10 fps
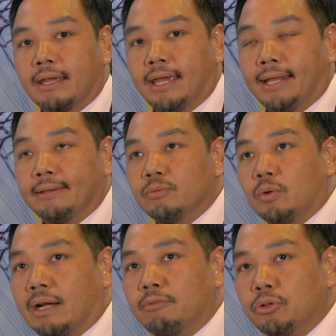And
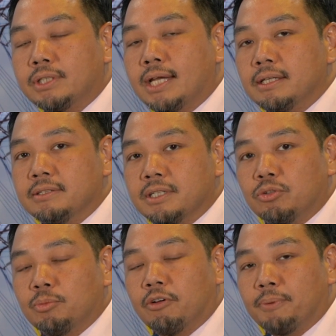I've looked at is a
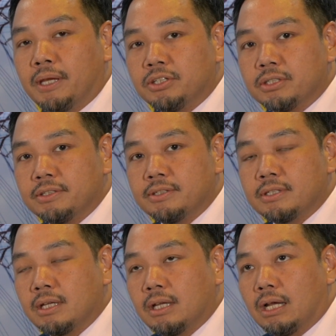group of
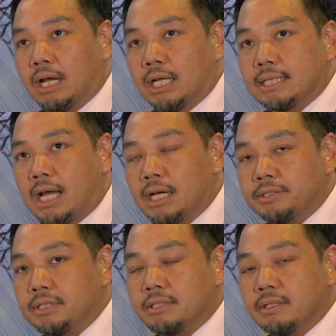patients
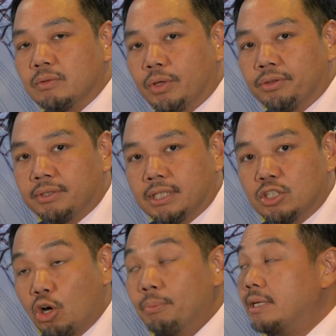targeted with
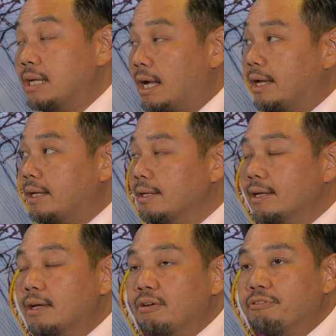the dominant eye
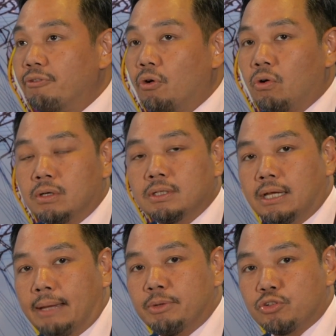for
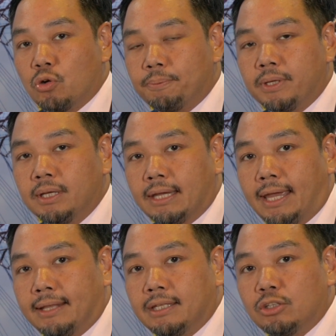ametropia
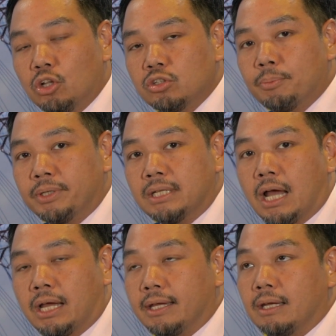and the non-dominant
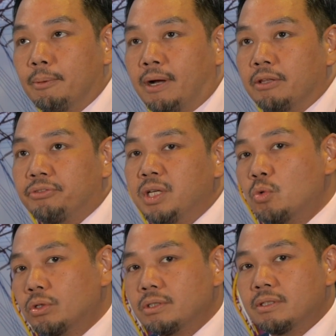eye about
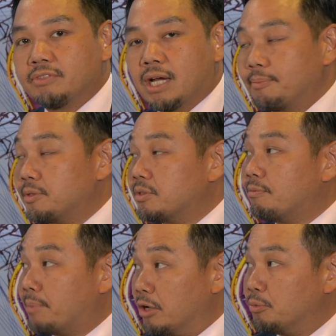3/4 of diopters
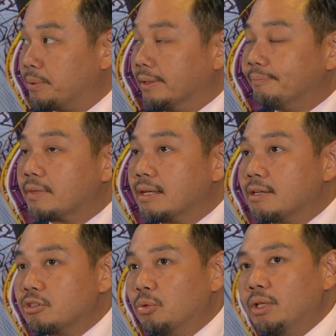of myopia.
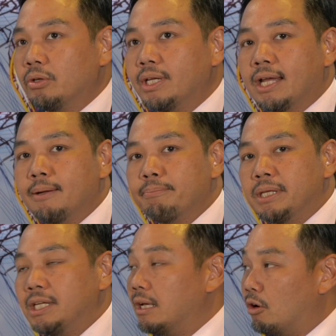So we're looking at a
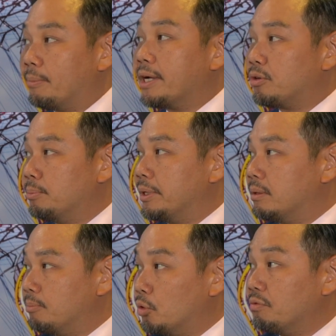mini or micro
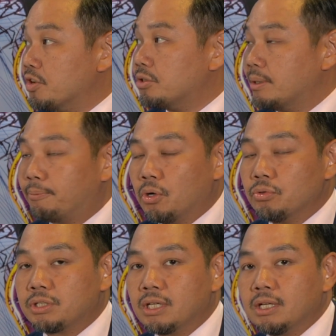monovision
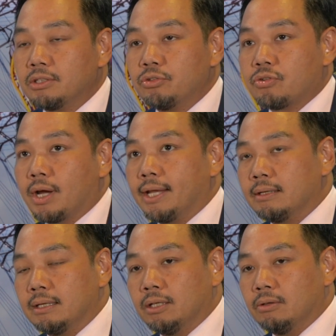approach to try
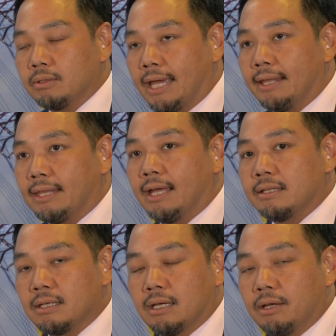and get
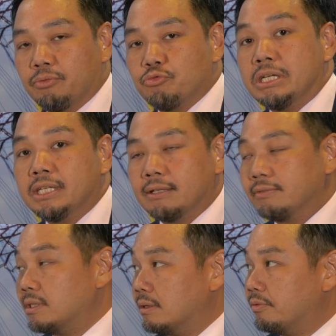that
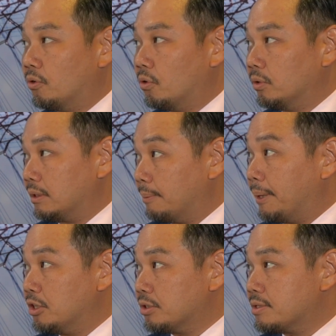reading for the
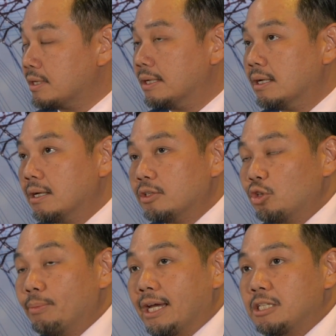patients.
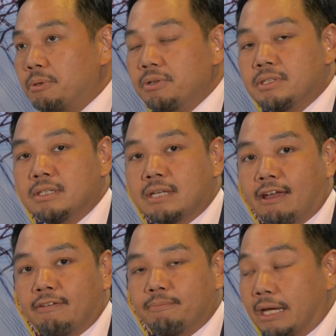So my experience
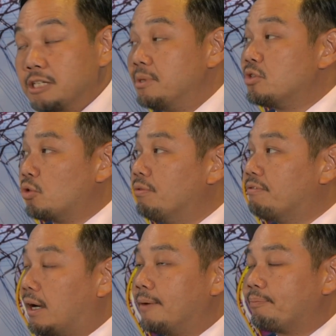so
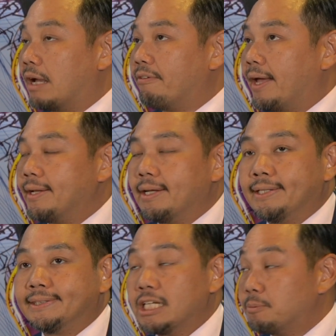far, I've
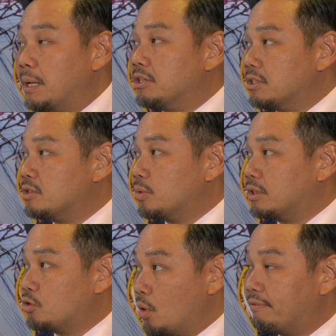had 6 patients
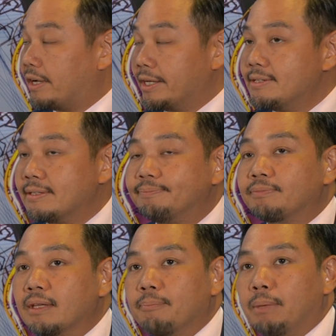with 12 eyes.
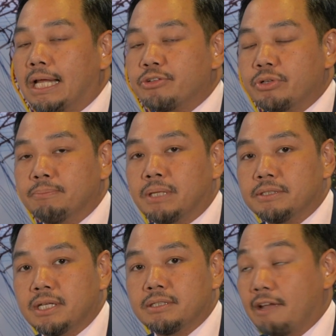Bilateral
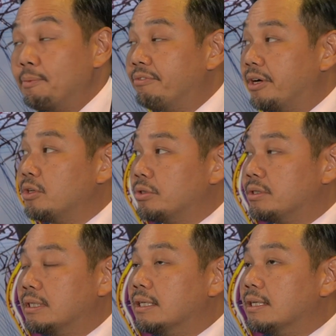implantations have been very good.